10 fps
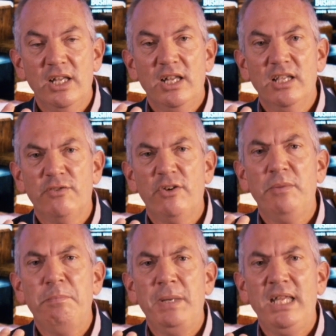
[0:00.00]
is very
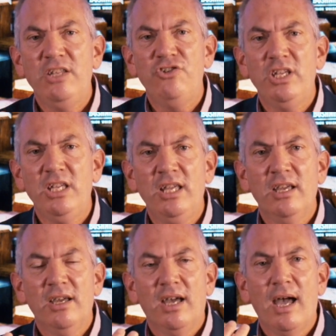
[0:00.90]
peachy
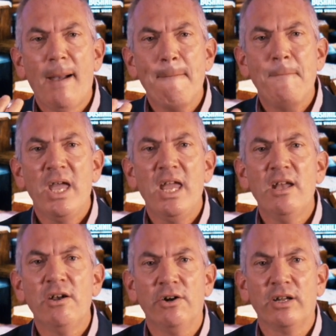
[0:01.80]

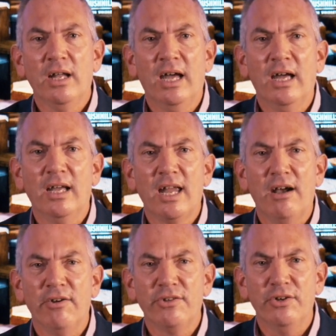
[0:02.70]
pear
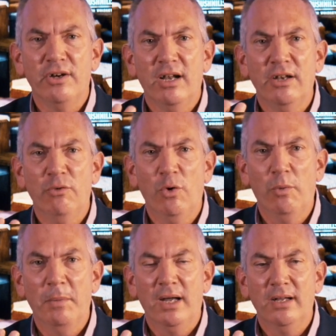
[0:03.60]
character and
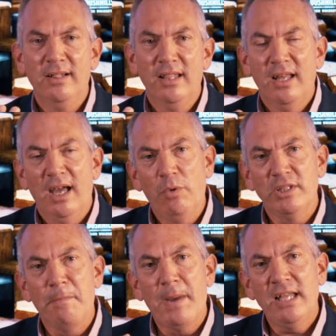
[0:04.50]
aroma. And what
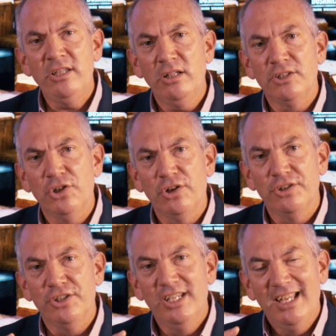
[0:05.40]
the Banyuls
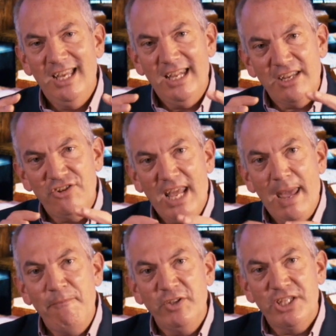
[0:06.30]
does, it actually
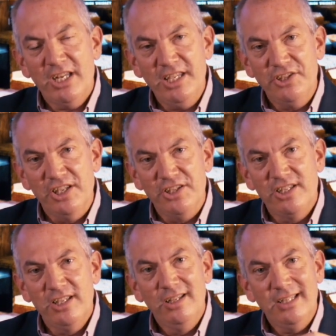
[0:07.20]

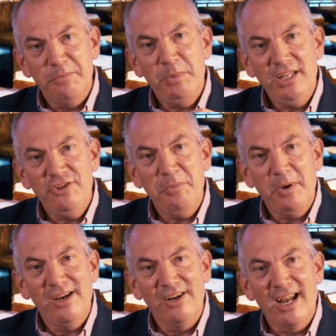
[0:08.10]
emphasises that peachy
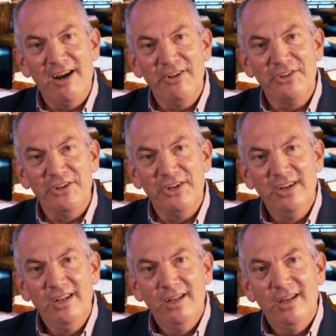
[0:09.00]
pear character.
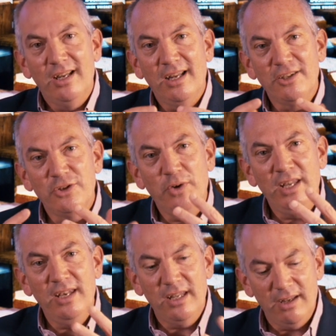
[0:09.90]
So
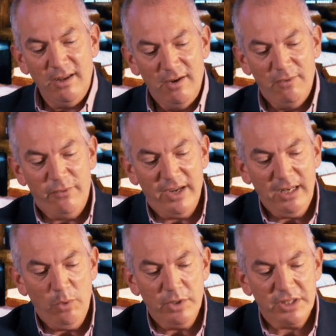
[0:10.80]
in the
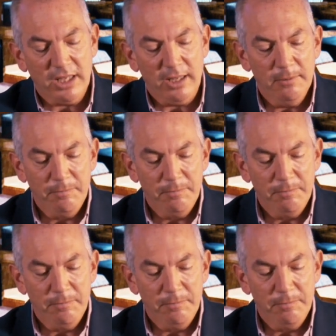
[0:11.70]
final whisky,